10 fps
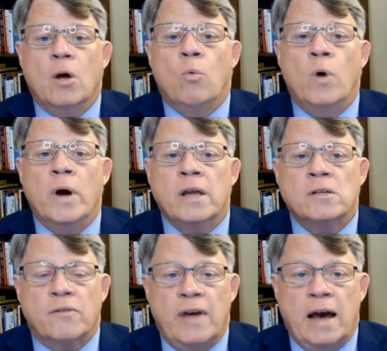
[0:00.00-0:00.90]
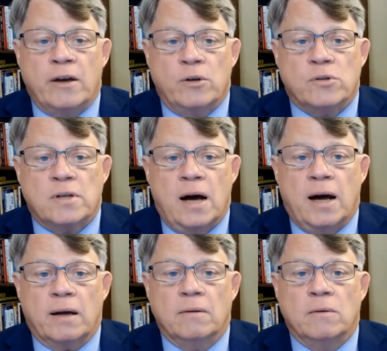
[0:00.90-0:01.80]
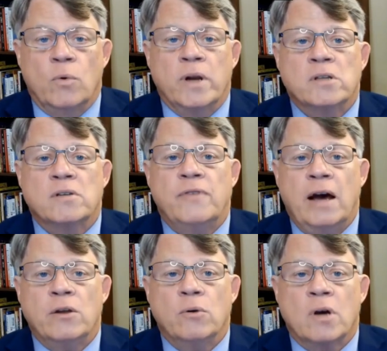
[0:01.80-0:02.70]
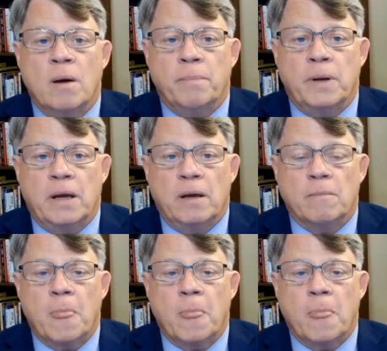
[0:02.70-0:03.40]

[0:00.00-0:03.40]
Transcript: what is a value stock? What is a value company?